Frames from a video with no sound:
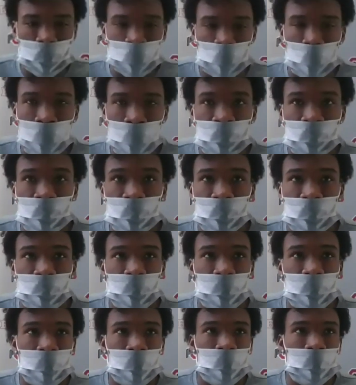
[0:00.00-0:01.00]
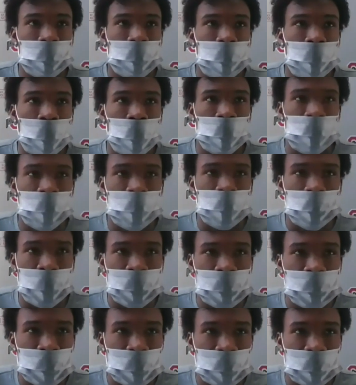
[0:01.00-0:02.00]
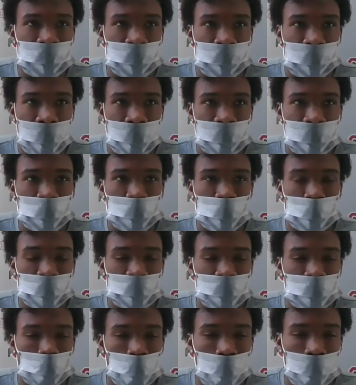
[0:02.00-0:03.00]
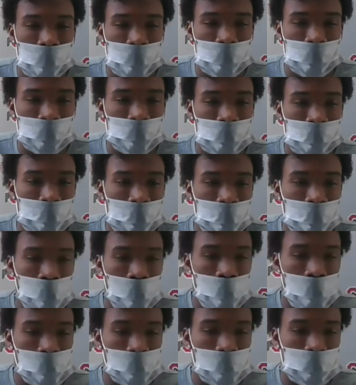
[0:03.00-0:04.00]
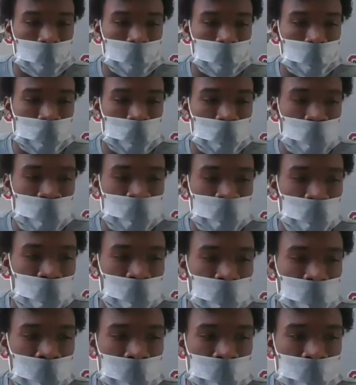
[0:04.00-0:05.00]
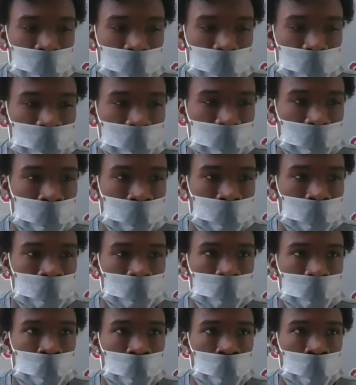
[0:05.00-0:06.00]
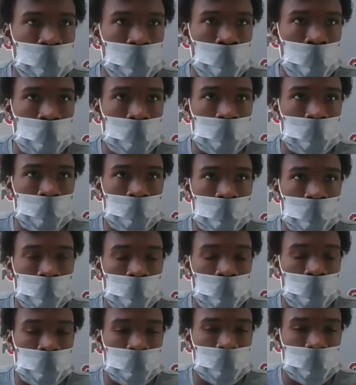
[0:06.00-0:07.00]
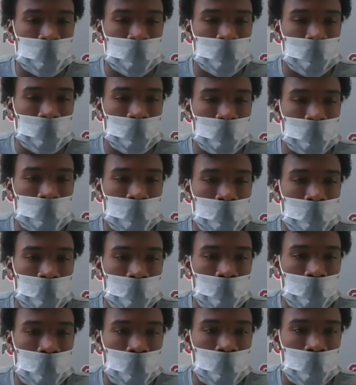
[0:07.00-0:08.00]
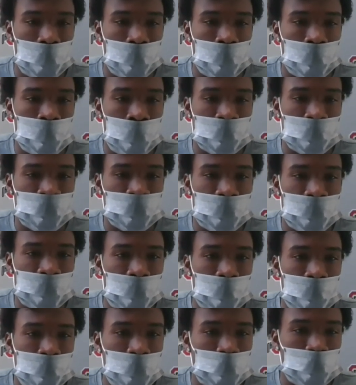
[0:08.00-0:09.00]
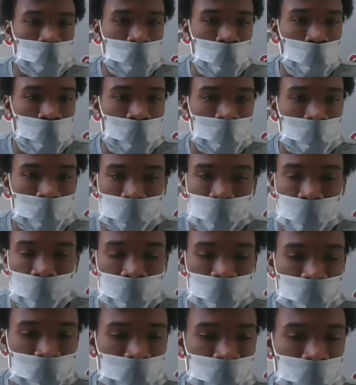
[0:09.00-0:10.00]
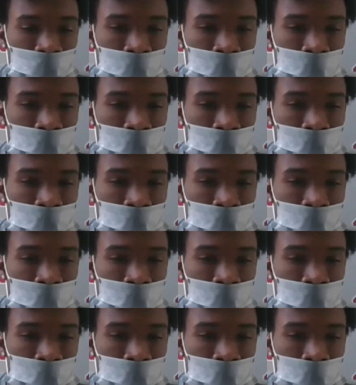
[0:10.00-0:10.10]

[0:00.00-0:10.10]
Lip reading: watching the offense my senior year in high school with Dwayne, you know, I saw a lot of things that, you know, I wanted to be a part of. So I tried to come in with no expectations.